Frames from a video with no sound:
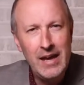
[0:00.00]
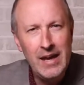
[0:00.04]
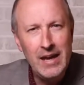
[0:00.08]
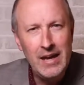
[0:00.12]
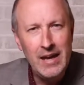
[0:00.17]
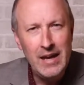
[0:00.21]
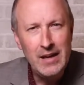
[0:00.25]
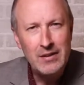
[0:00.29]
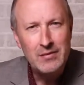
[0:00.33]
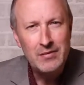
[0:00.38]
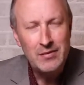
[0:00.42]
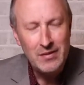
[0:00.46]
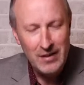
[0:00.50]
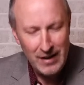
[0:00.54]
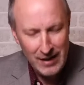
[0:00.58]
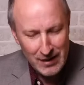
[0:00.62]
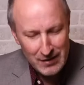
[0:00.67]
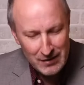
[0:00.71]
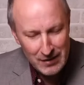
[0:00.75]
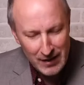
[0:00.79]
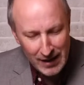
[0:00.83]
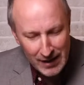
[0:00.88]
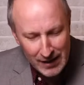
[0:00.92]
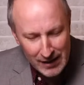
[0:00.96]

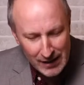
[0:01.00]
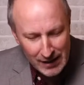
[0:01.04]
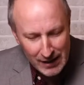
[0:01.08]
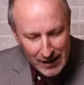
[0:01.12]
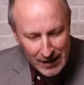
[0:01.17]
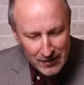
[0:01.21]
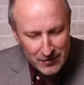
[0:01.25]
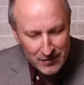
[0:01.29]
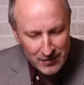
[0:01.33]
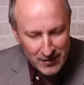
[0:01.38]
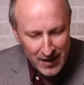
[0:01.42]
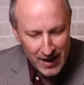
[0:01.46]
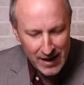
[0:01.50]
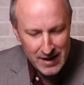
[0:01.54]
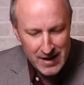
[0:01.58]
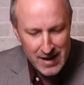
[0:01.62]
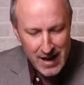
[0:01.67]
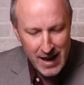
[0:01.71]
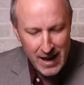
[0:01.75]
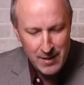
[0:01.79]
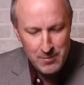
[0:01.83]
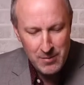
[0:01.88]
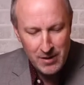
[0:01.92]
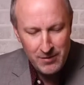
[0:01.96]
It lists
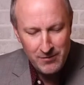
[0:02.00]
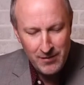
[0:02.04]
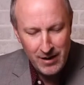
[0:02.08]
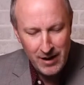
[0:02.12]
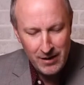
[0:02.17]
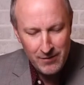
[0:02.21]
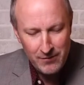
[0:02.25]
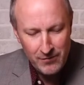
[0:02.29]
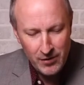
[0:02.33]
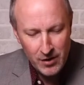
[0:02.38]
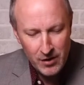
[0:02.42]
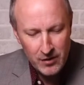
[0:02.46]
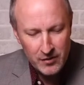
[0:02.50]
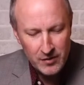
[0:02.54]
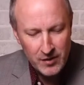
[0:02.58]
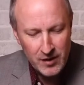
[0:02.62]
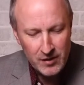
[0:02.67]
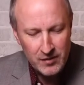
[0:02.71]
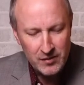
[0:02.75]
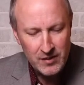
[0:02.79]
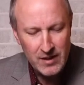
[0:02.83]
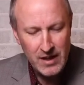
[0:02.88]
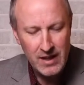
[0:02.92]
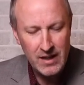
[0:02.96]
that name in verse
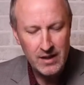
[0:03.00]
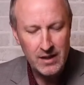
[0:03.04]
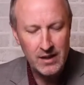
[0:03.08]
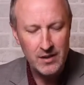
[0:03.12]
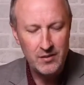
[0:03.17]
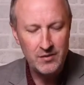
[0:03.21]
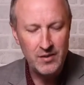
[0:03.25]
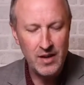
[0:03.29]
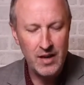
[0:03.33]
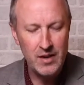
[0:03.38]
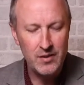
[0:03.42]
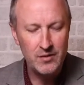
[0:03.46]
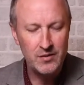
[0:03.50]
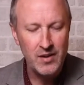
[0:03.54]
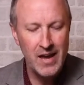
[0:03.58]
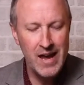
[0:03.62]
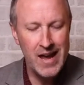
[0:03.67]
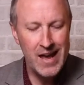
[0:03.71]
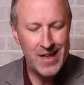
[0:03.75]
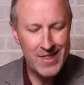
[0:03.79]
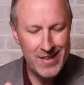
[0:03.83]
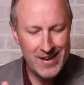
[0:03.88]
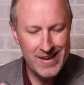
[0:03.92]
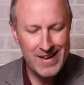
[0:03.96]
16. It says,
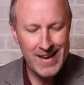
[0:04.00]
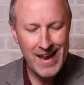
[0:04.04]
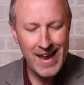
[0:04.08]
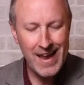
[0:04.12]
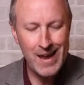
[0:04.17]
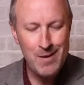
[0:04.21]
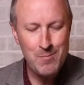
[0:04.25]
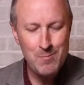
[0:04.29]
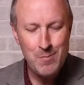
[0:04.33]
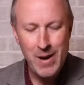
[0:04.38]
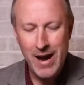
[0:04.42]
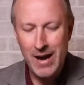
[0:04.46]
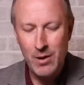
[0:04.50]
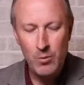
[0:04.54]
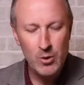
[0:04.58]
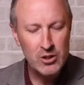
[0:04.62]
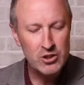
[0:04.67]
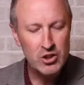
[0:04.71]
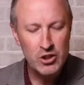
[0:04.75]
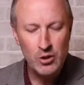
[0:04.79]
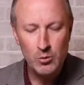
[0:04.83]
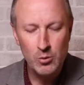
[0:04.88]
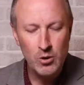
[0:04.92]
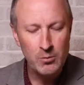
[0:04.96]
"The name by
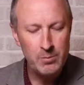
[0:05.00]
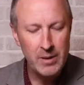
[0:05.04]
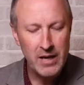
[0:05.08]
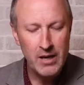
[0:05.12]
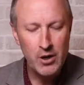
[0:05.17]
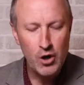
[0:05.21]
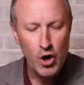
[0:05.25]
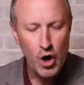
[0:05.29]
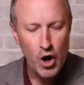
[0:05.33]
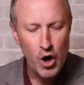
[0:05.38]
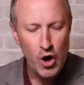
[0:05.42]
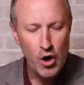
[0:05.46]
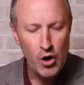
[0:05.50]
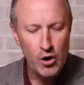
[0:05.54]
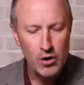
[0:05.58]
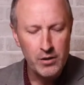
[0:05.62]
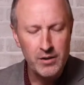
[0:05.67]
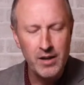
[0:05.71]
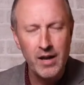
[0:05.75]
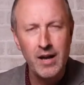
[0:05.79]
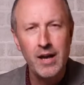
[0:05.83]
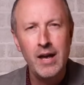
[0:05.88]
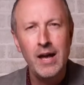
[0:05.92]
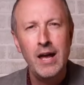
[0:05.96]
which it will be
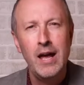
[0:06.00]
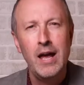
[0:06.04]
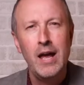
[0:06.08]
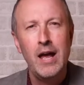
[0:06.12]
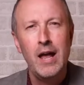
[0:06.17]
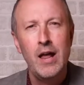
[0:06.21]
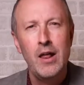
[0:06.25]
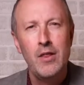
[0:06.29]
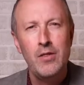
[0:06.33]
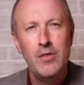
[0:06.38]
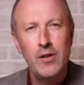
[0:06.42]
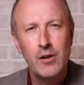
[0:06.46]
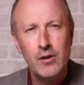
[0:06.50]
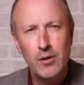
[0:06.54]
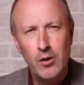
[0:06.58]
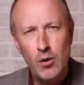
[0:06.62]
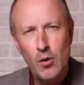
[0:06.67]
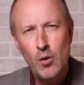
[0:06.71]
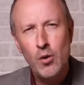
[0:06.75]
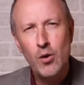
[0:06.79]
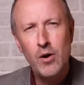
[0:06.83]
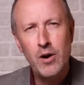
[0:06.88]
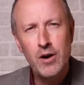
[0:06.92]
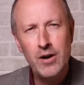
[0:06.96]
called, the
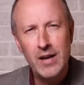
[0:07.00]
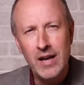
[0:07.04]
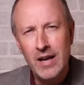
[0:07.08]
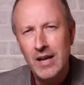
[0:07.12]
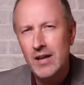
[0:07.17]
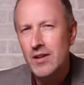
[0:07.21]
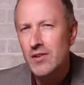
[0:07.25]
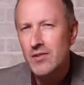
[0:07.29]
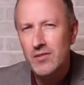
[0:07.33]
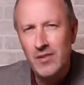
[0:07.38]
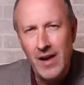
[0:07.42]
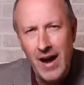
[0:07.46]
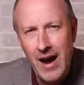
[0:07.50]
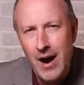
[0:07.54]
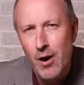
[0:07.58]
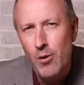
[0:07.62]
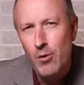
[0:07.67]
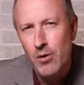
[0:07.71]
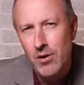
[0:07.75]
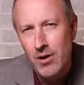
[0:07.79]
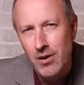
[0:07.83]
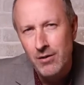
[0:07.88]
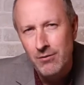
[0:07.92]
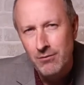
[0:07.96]
Lord is
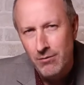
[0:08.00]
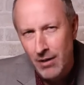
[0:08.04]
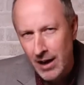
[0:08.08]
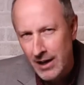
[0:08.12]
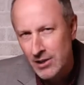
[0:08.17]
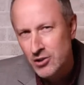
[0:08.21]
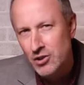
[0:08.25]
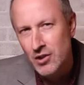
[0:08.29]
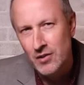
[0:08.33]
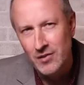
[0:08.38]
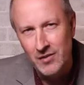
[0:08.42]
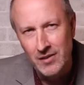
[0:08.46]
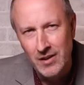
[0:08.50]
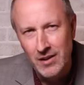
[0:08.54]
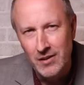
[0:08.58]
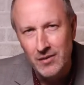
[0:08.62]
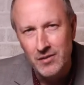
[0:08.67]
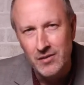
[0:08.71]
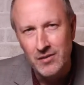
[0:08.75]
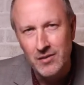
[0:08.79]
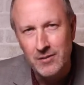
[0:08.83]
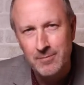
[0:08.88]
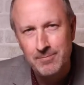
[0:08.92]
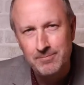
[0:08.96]
our
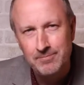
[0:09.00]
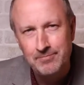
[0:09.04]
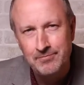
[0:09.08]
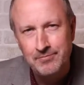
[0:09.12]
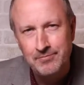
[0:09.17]
righteousness."